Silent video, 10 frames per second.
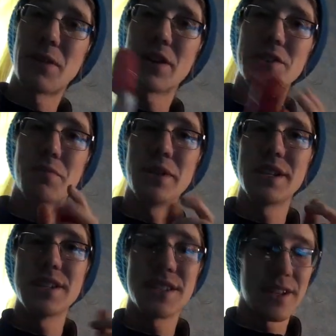Mark is pretty
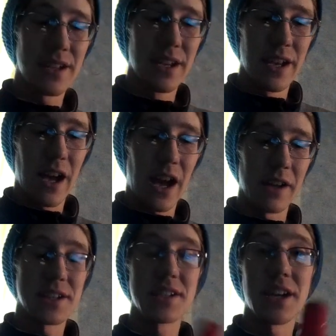decent.
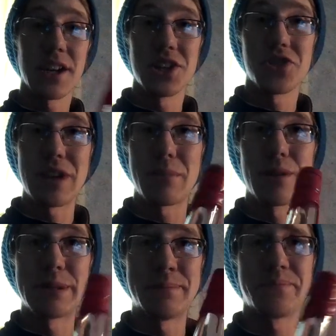It's Kentucky straight bourbon,